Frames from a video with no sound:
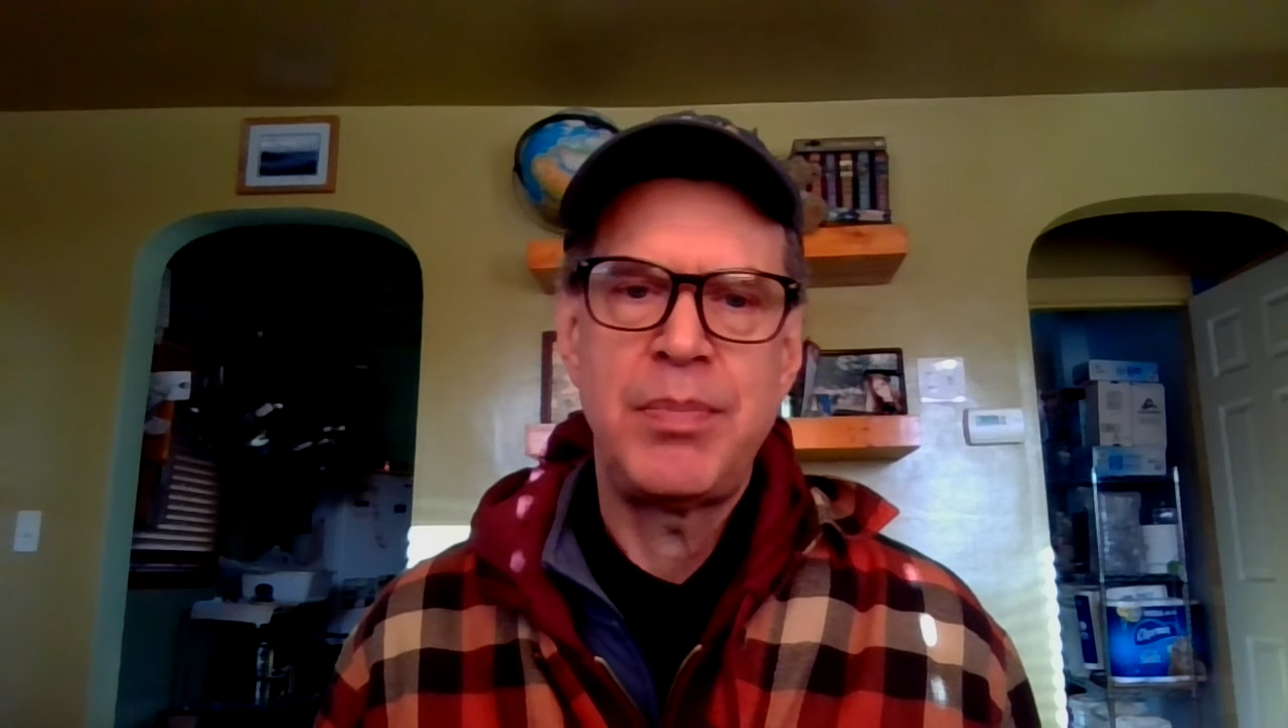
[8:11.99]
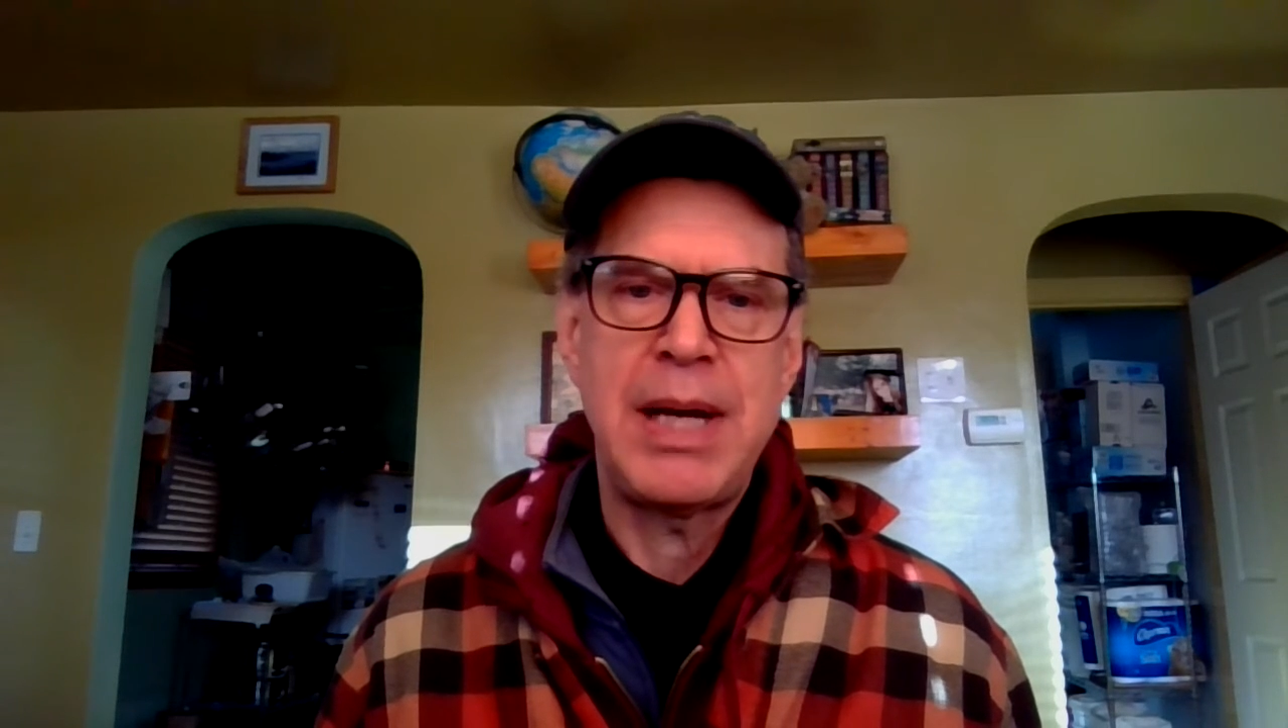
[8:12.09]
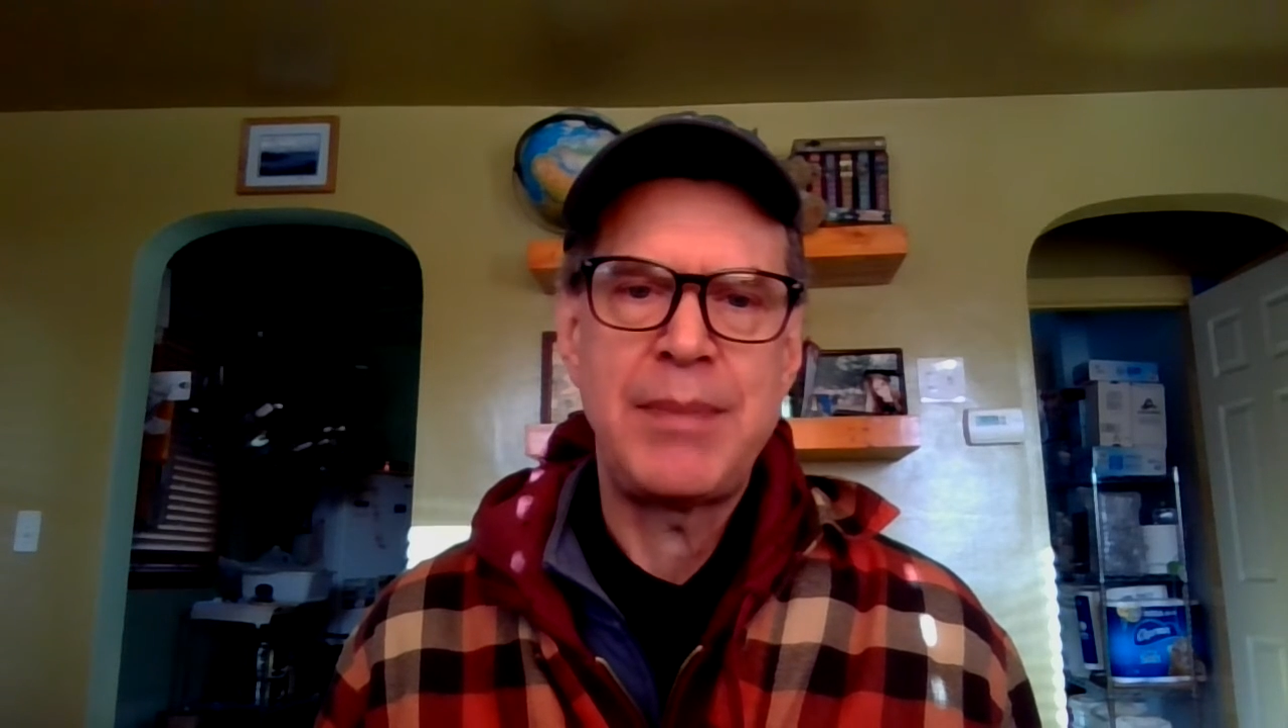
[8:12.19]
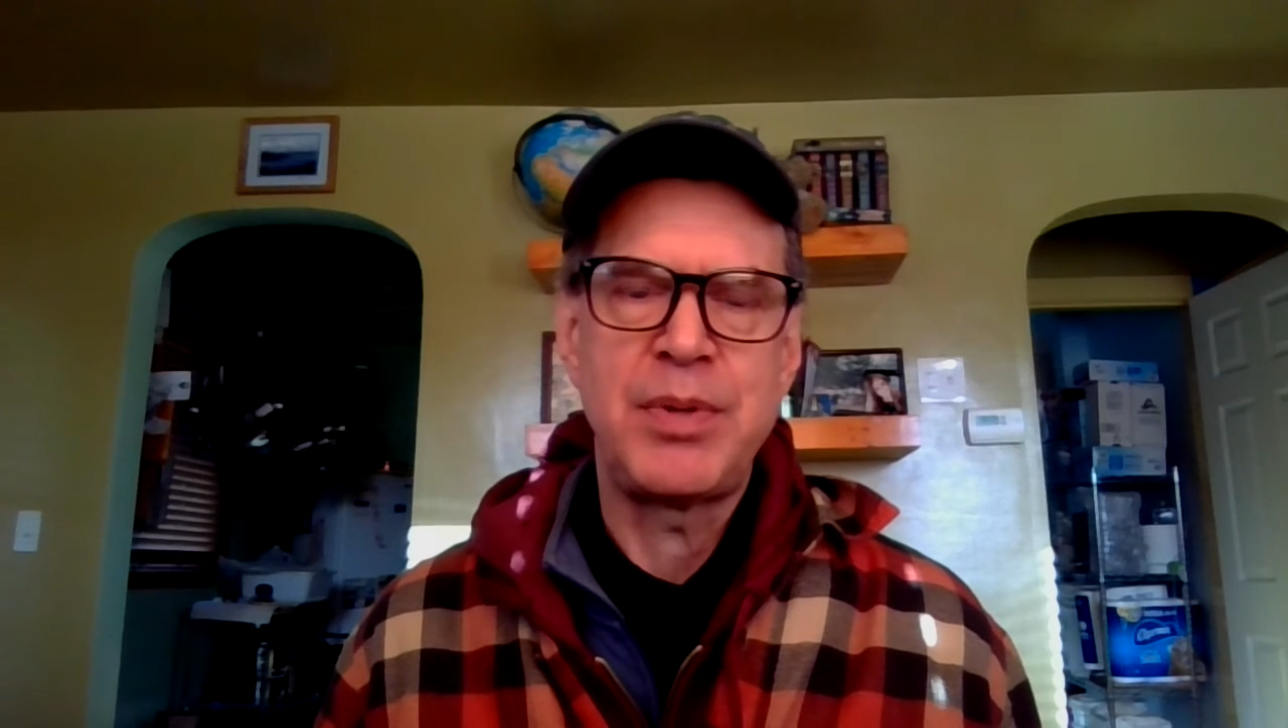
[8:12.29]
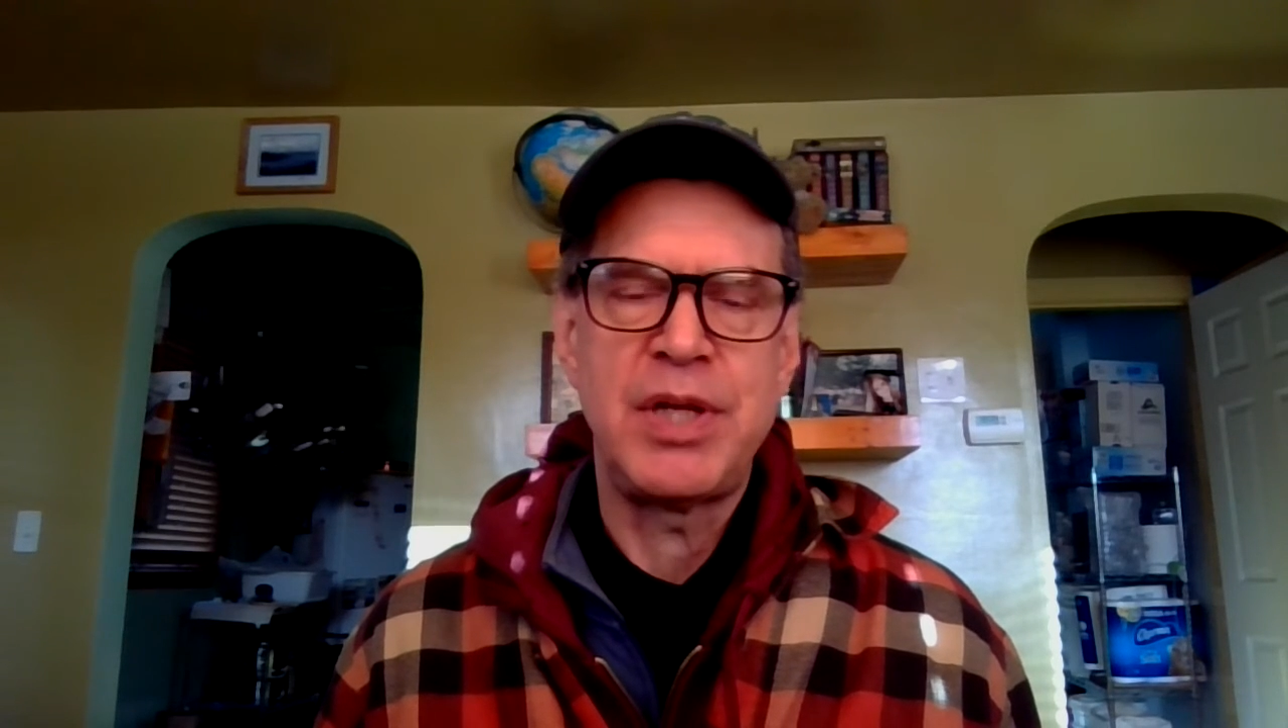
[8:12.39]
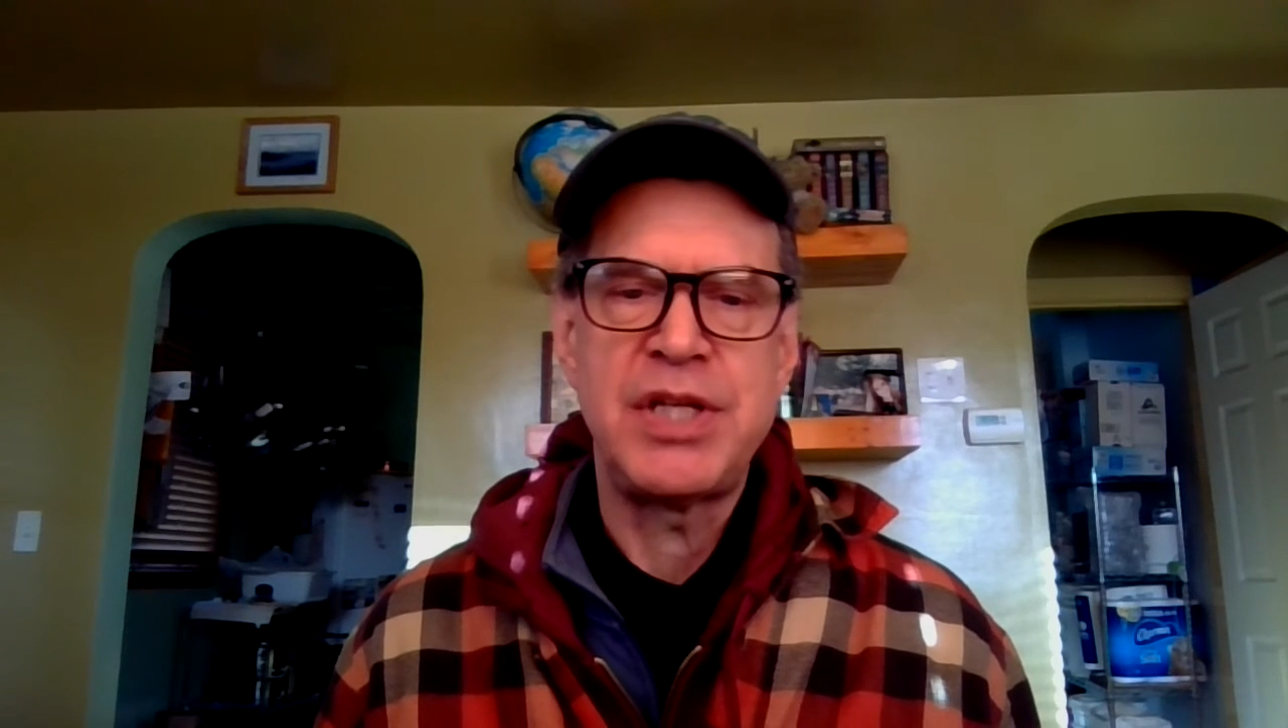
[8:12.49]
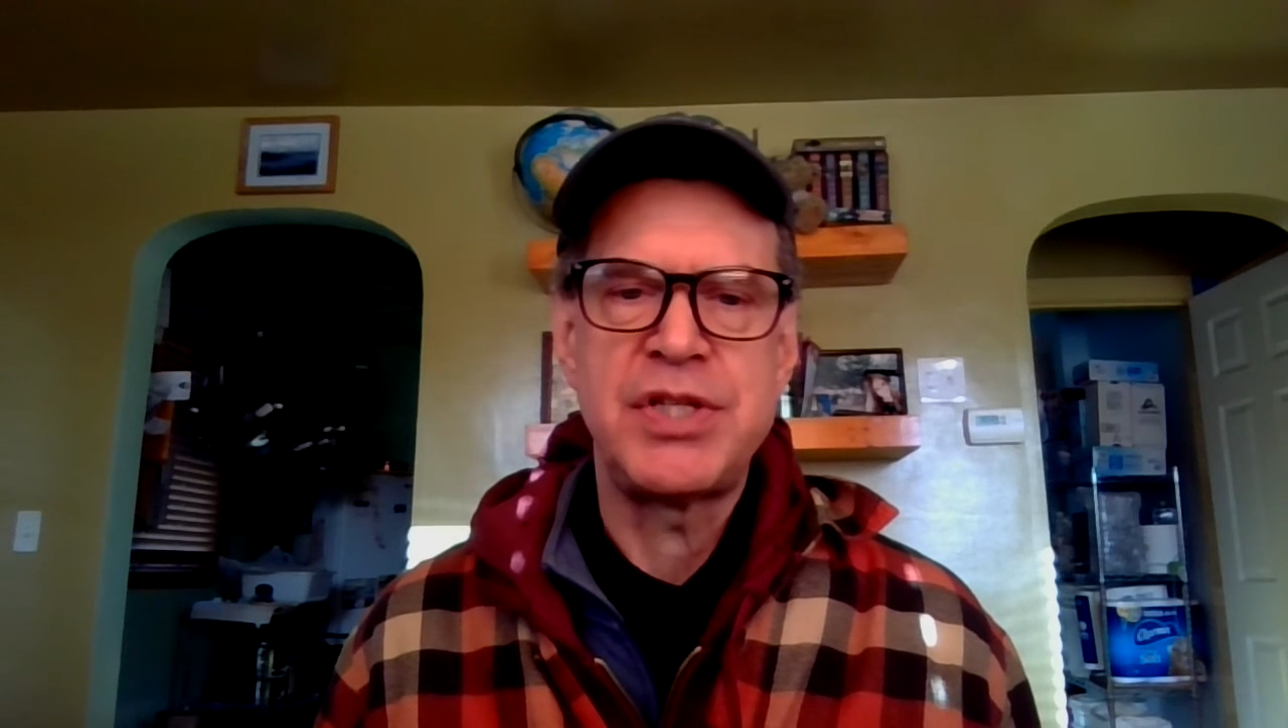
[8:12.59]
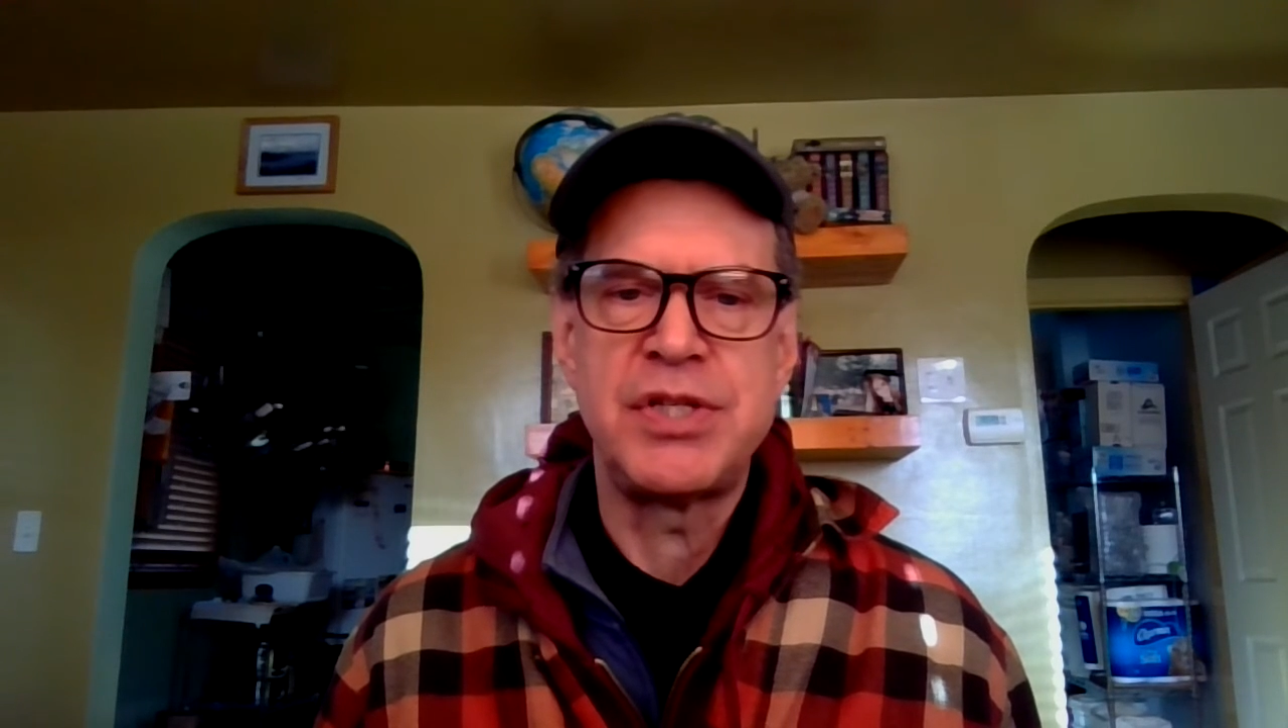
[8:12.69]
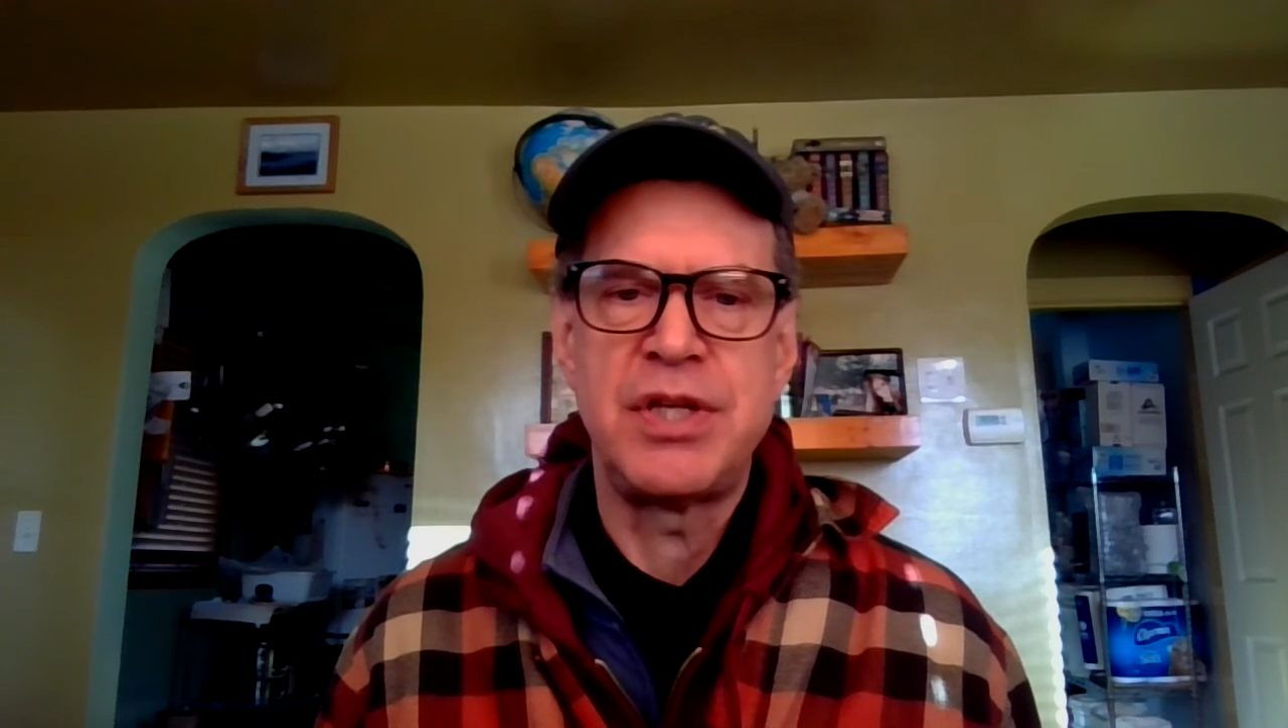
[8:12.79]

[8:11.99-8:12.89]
populations